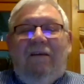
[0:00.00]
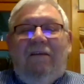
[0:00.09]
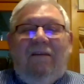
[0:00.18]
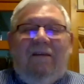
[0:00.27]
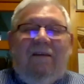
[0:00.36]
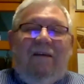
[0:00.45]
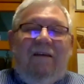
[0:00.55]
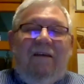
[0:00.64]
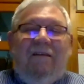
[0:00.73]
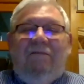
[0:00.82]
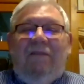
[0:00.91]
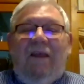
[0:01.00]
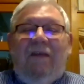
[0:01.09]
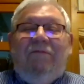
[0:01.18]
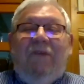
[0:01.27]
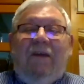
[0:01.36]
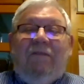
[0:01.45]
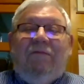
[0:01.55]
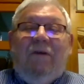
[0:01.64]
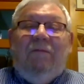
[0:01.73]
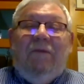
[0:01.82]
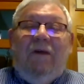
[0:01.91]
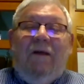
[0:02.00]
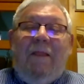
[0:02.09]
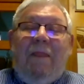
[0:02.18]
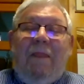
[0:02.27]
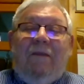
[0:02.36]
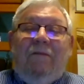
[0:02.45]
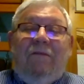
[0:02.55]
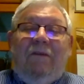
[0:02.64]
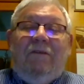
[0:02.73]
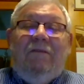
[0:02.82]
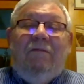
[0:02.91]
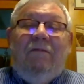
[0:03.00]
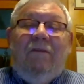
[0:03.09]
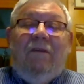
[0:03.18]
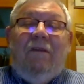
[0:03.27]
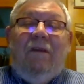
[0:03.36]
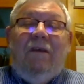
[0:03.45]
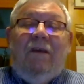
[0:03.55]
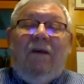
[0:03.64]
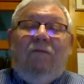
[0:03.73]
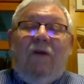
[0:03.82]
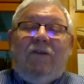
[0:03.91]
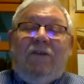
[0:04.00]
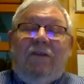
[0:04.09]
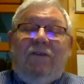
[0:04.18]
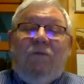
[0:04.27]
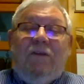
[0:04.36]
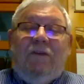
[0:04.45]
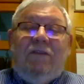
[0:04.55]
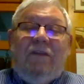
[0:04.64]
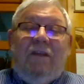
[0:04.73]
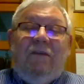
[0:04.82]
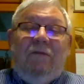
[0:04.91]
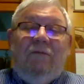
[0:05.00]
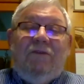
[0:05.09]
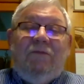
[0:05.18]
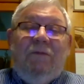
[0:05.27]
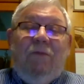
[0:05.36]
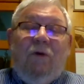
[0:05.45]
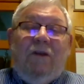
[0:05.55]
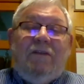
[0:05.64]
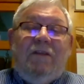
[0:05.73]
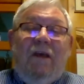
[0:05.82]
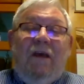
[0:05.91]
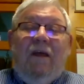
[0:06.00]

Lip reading: head fake from the Russians was that there was reports